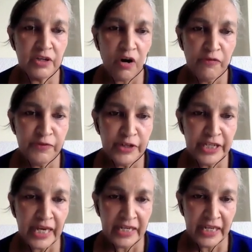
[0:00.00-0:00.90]
offering
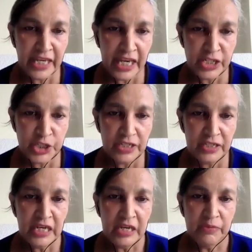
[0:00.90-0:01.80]
and engaging
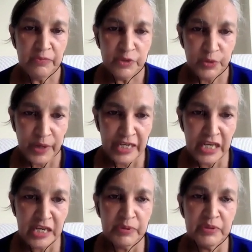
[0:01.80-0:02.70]
to
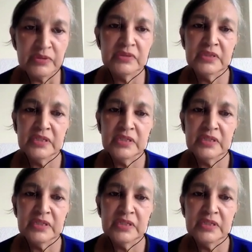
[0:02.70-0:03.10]
enable